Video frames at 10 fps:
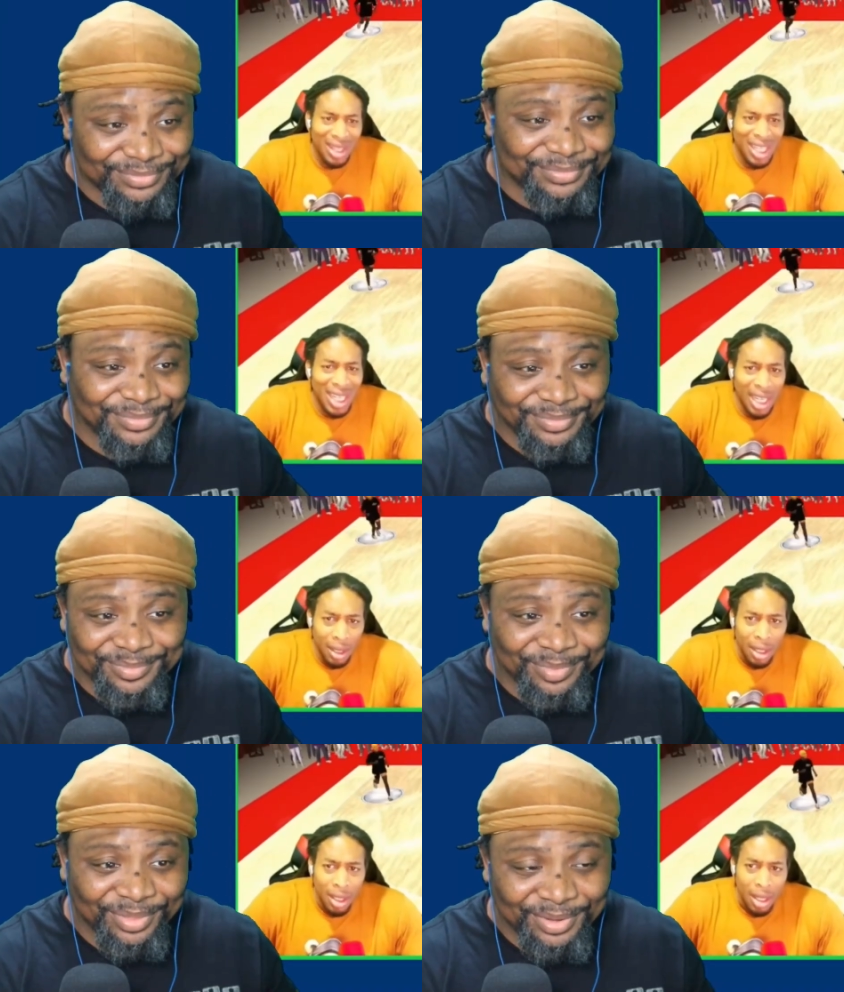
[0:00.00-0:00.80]
Speaker 1: then
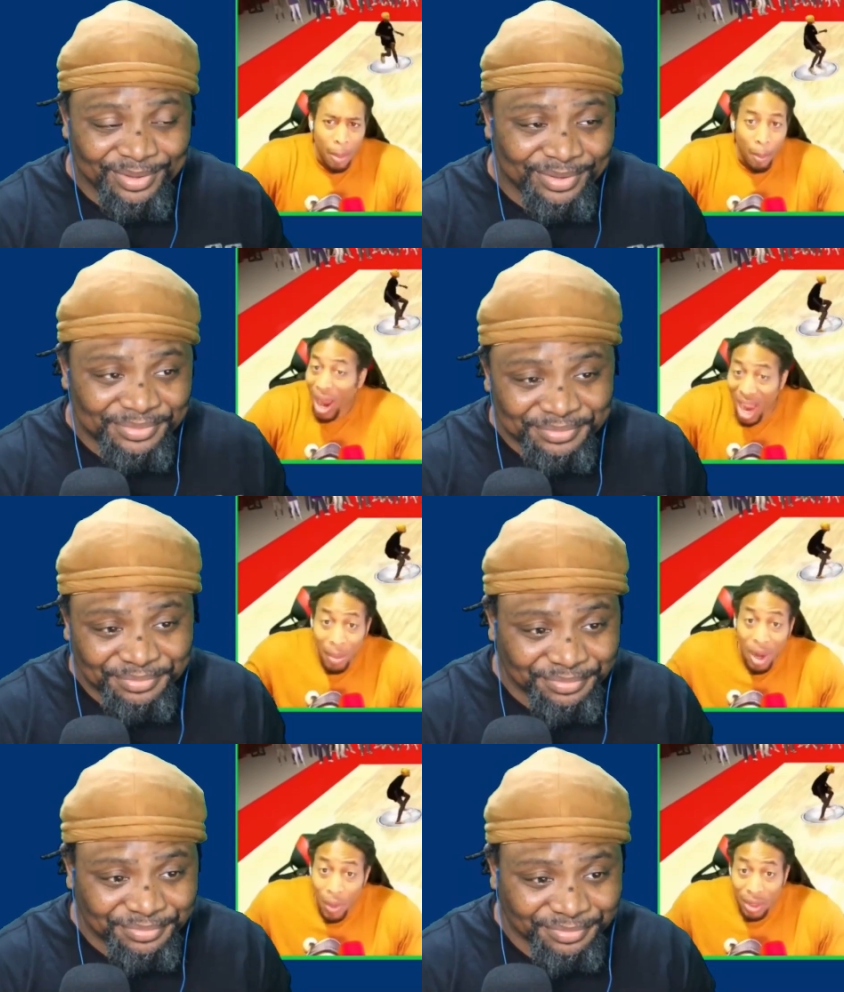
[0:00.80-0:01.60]
buy
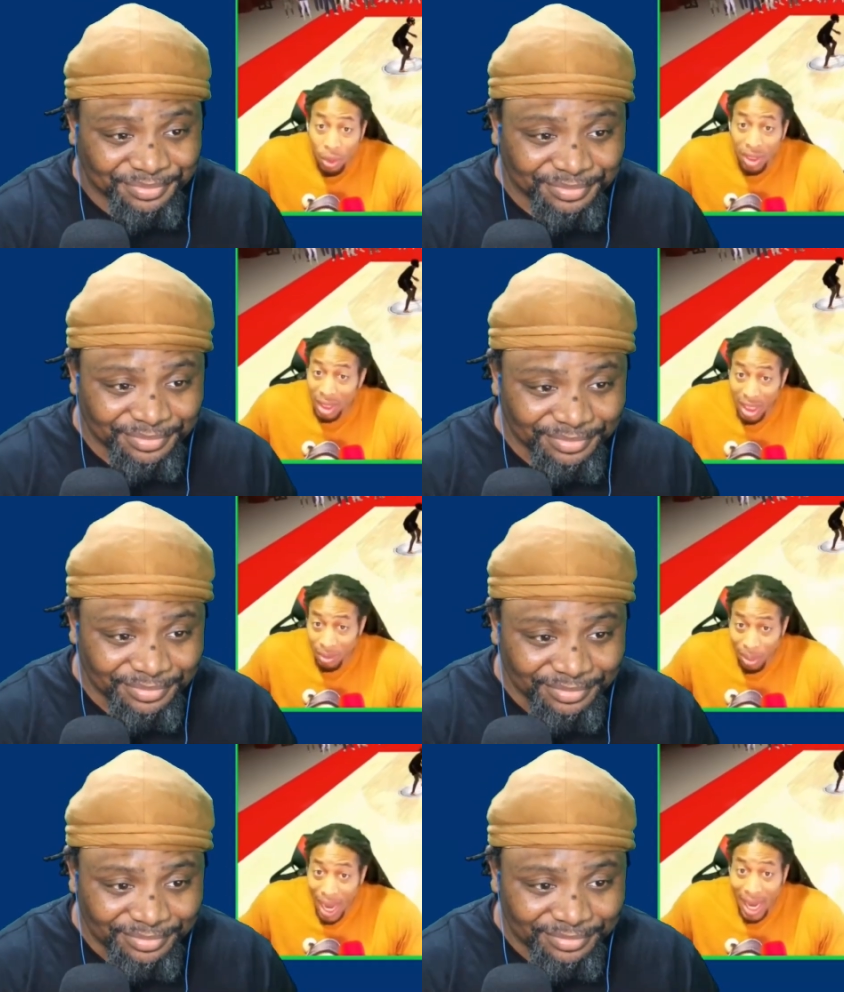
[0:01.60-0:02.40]
my way through the season
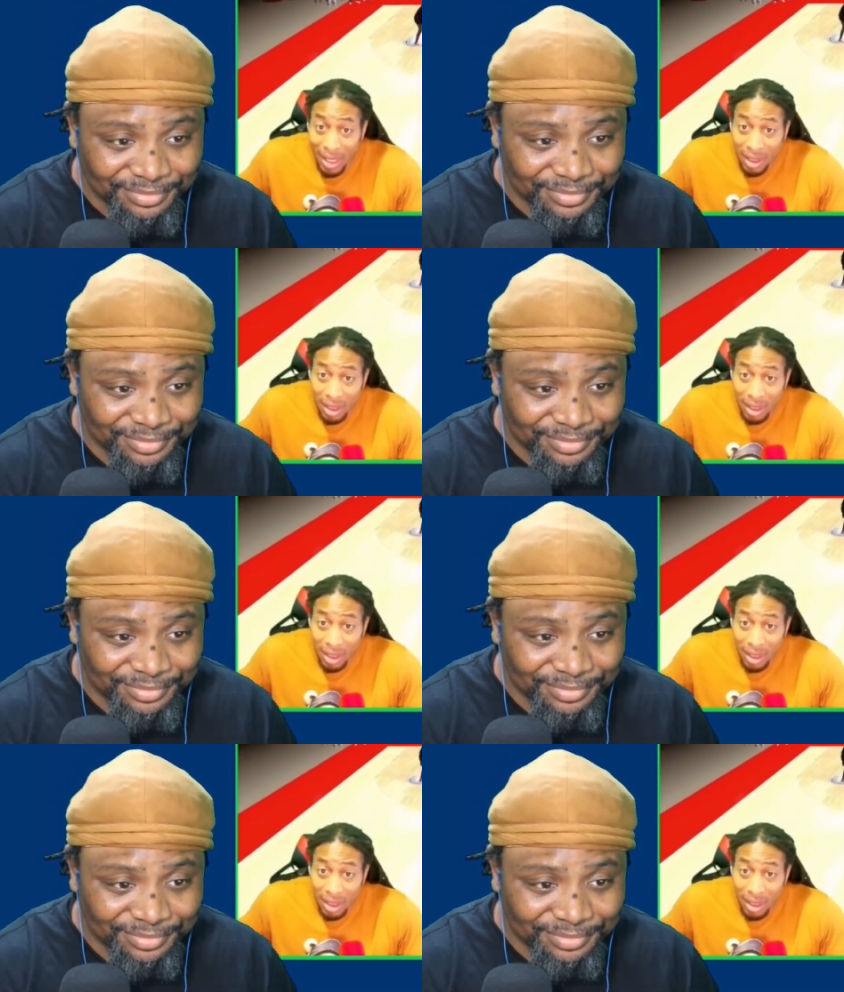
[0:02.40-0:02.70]
pass.